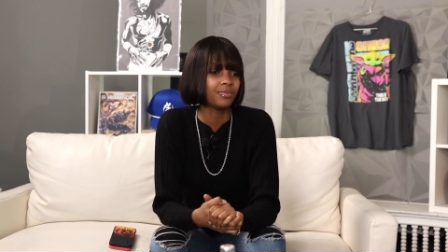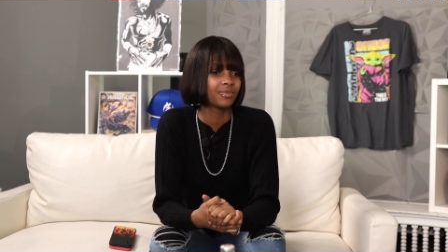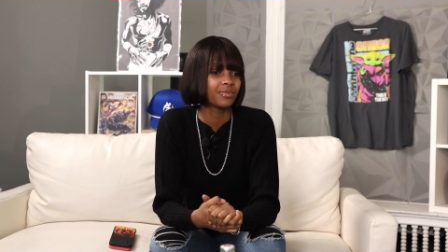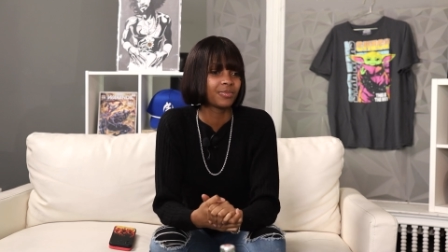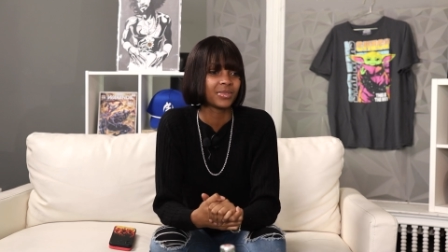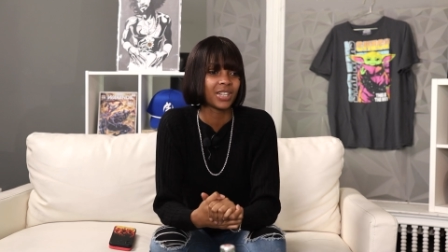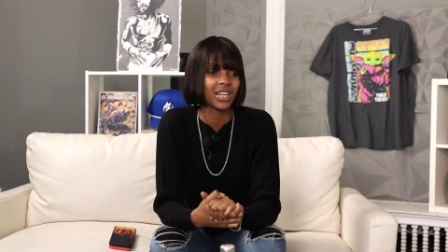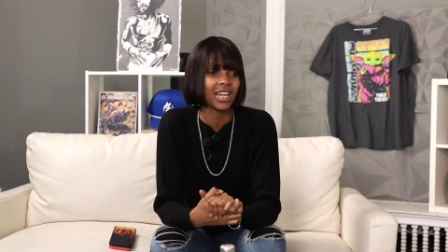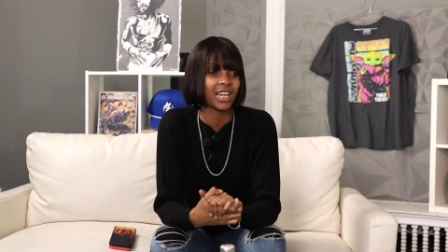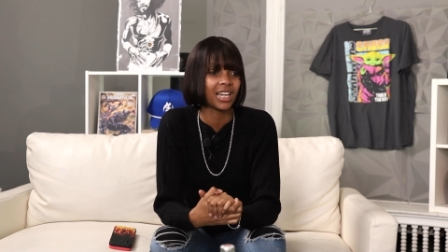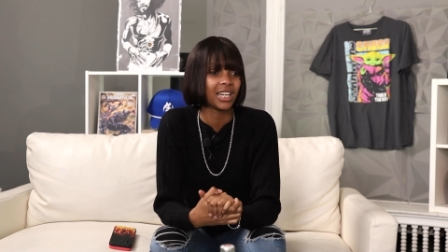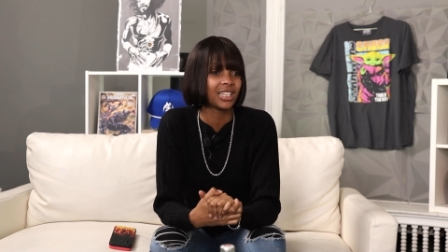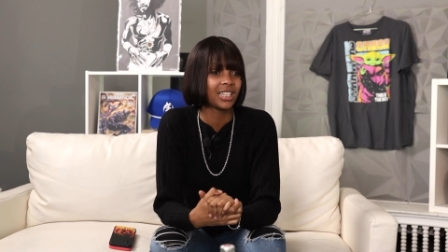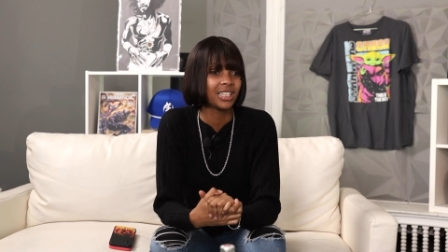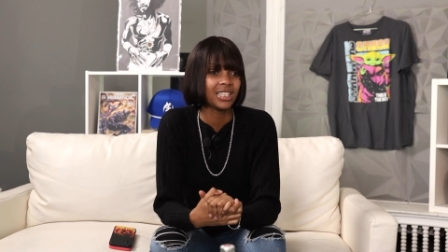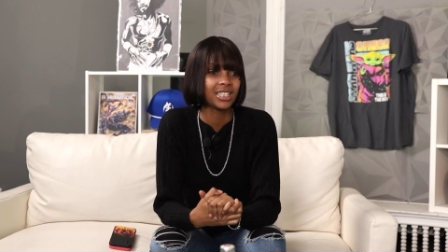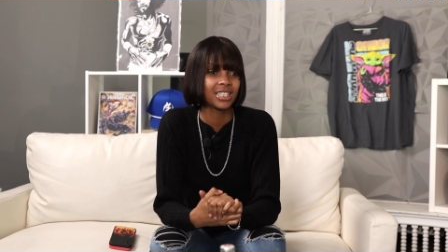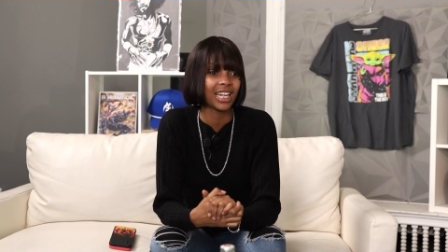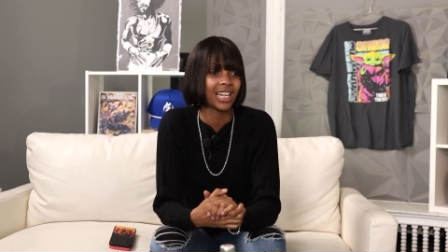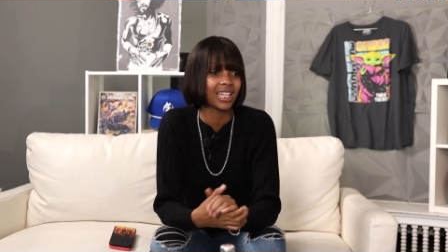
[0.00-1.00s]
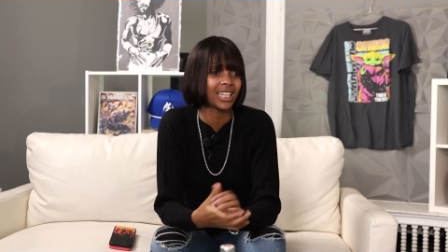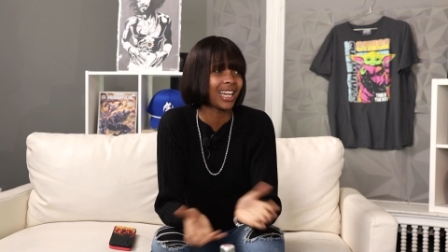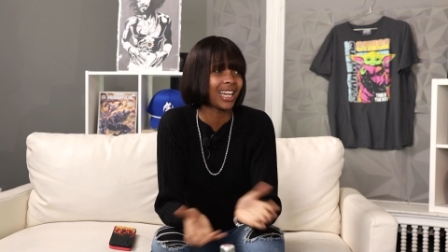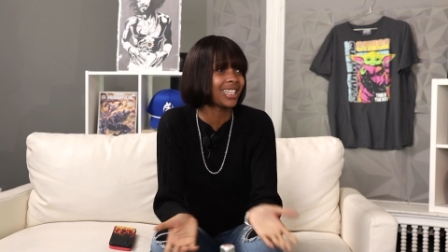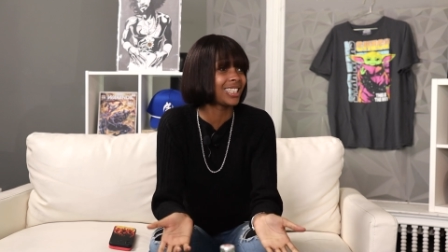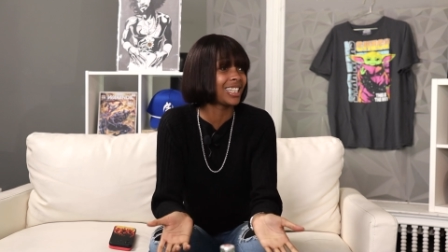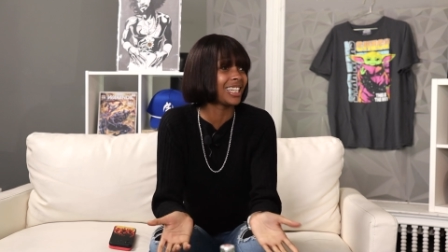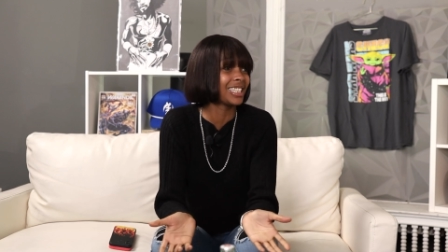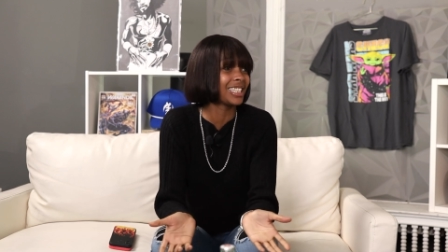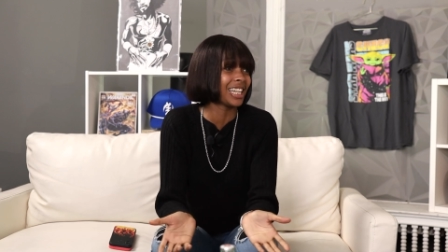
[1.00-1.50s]
And they
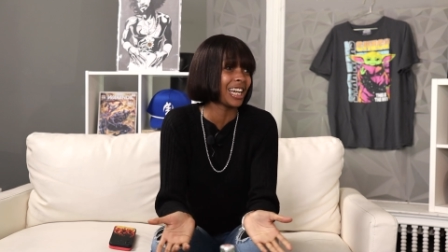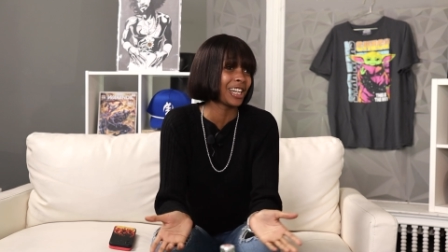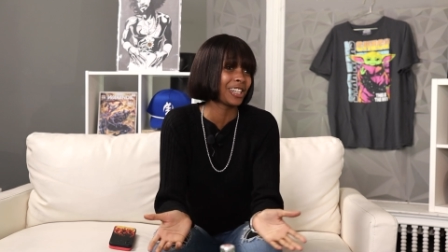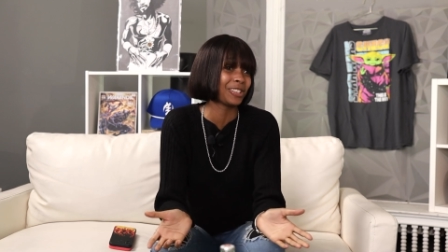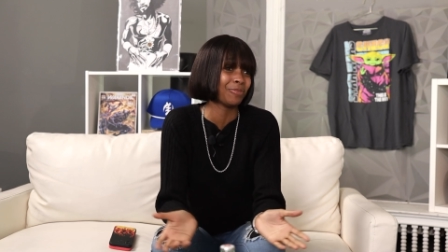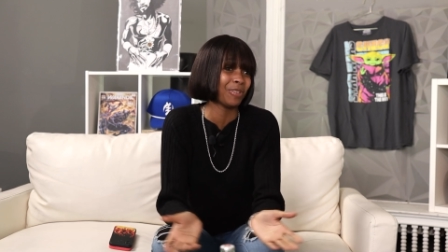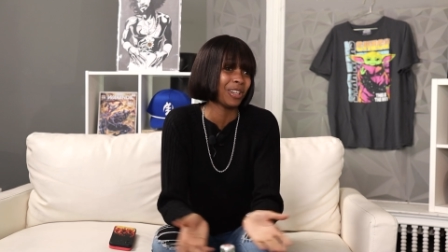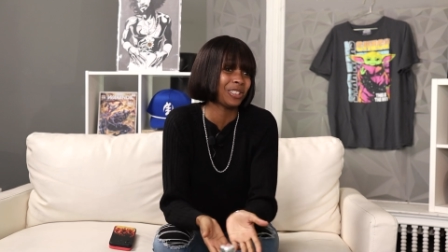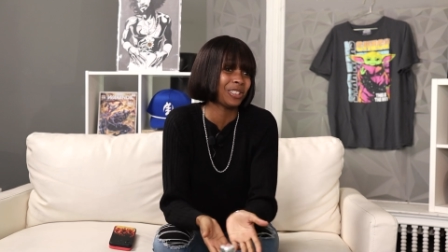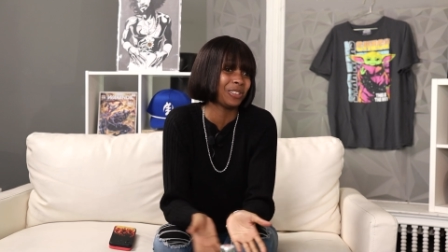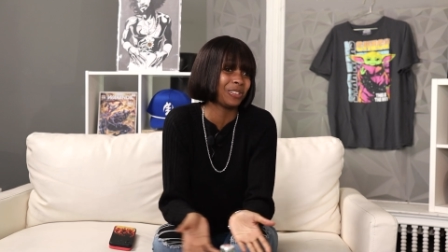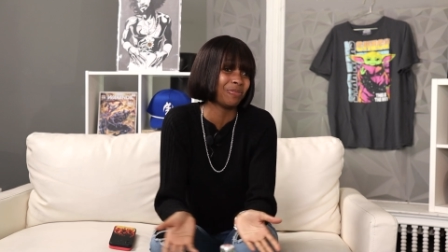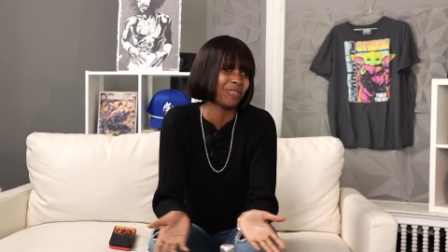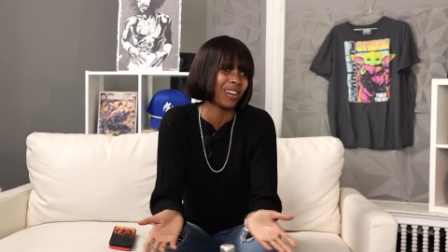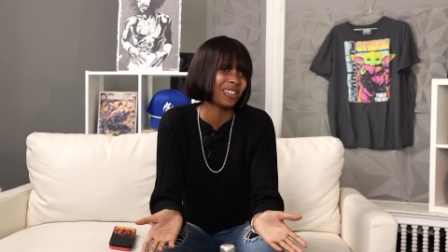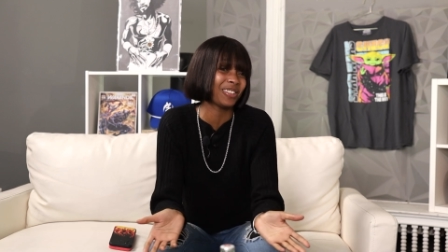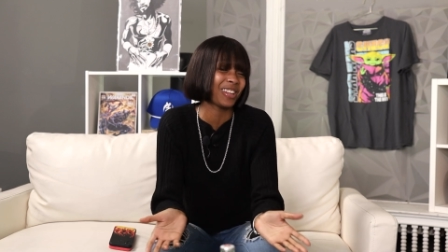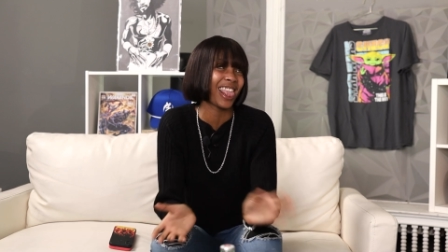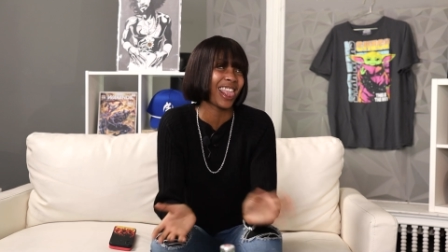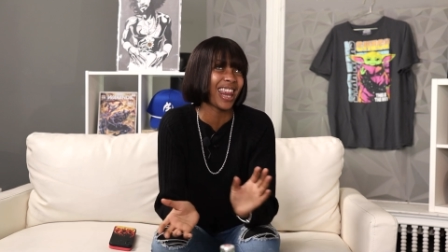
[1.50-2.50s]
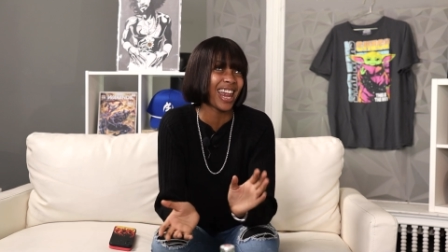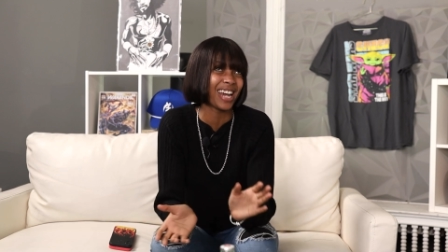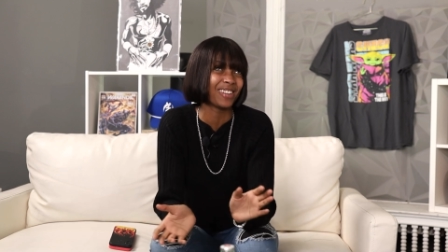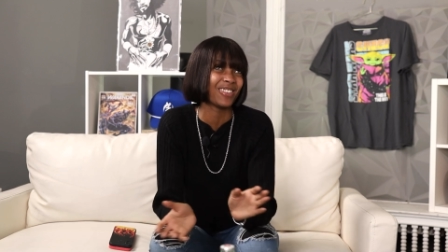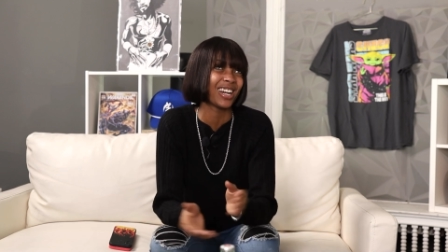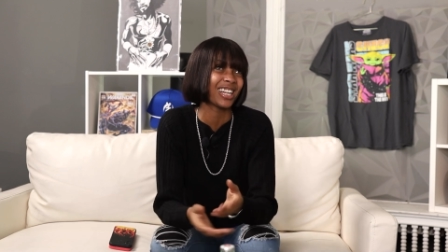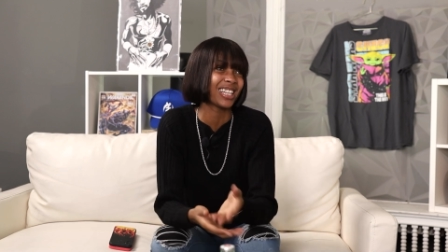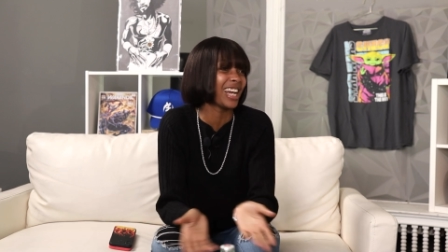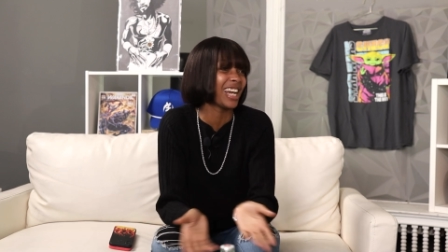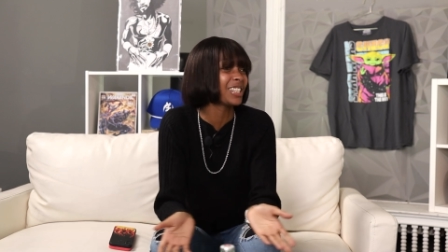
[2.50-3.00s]
liked it. Like
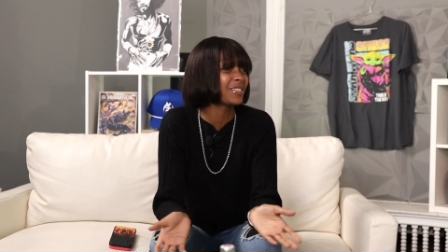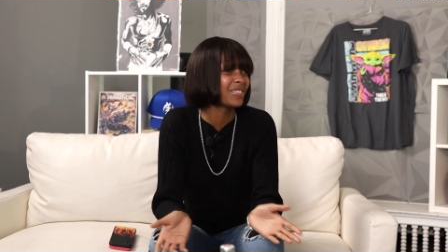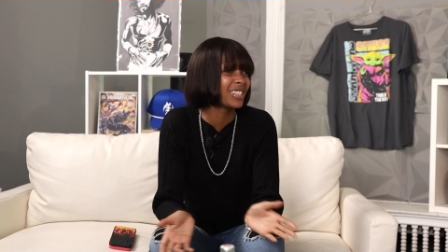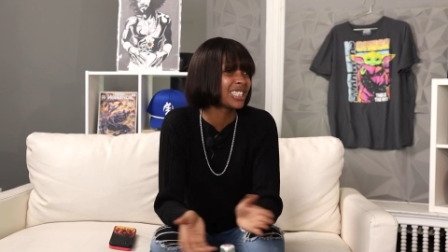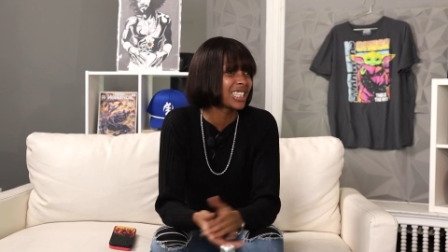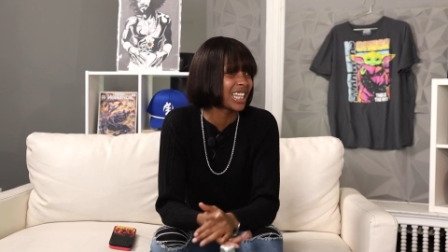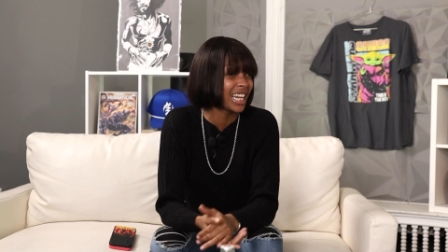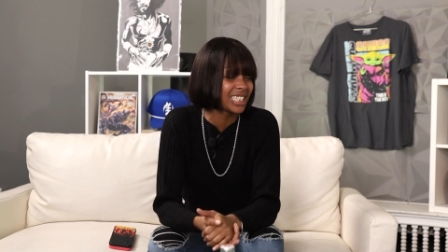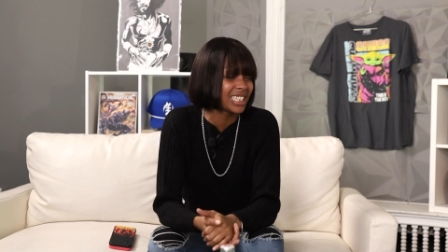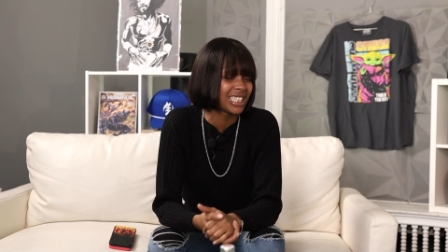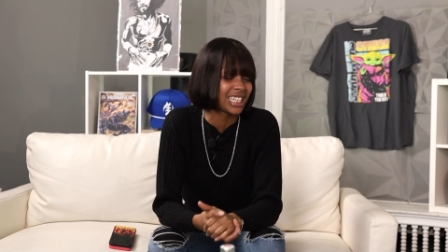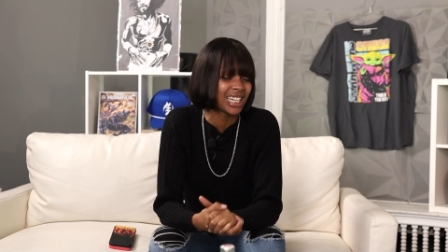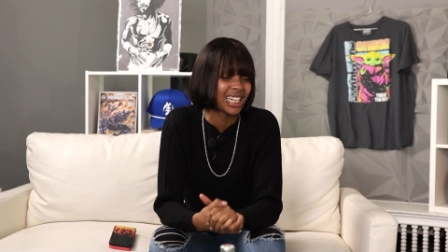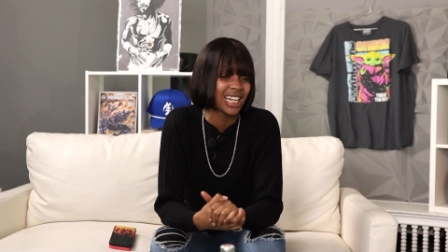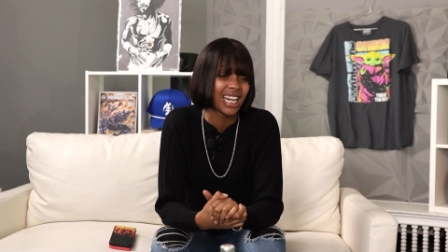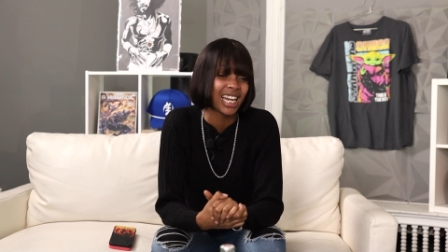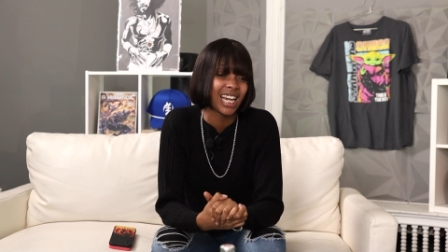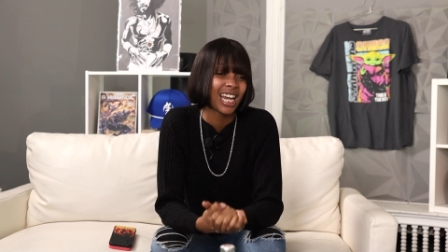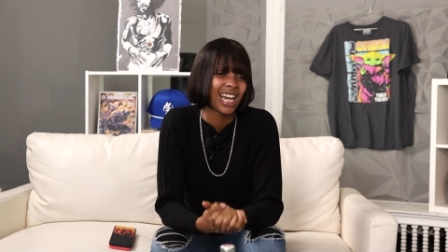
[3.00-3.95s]
my classmates liked it.